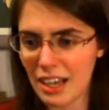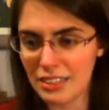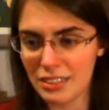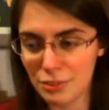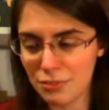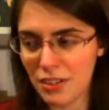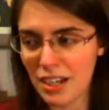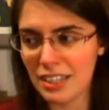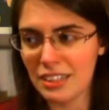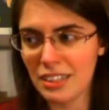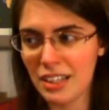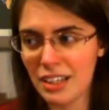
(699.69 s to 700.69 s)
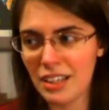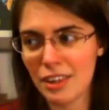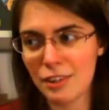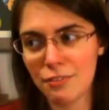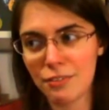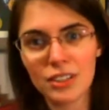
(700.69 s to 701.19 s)
I do find
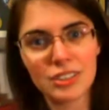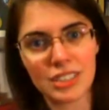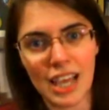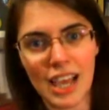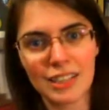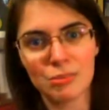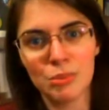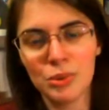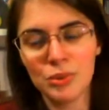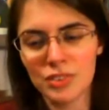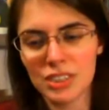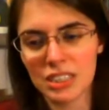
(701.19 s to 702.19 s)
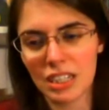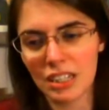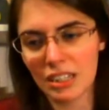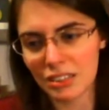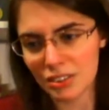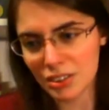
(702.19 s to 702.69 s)
the first act moves
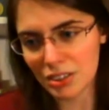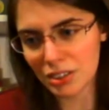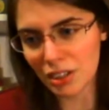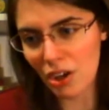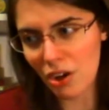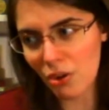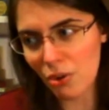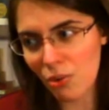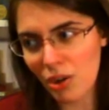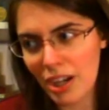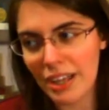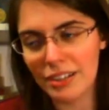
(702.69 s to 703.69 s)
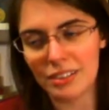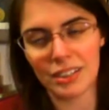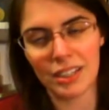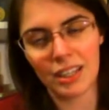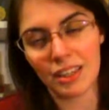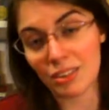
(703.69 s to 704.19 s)
a little slow, and
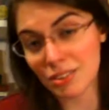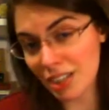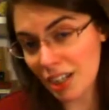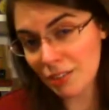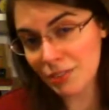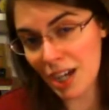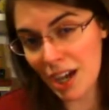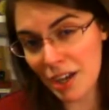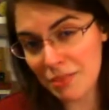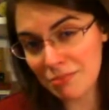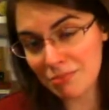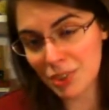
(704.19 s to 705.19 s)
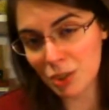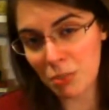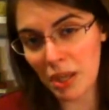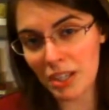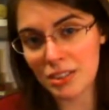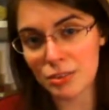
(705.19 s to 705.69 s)
there's a lot of time
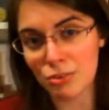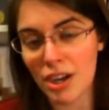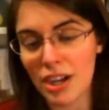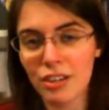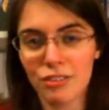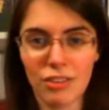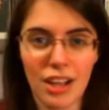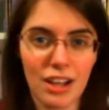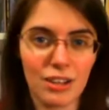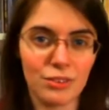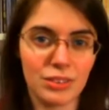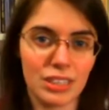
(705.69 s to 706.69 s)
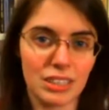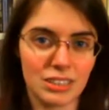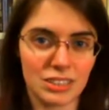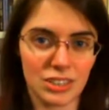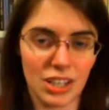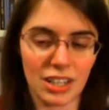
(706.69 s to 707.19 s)
spent riding around
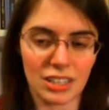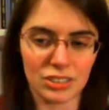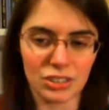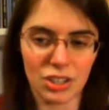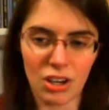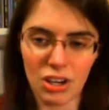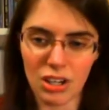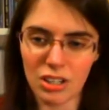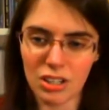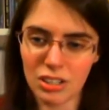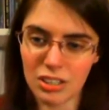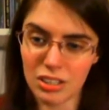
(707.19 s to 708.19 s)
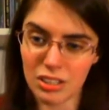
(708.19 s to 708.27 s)
in Scotty's car,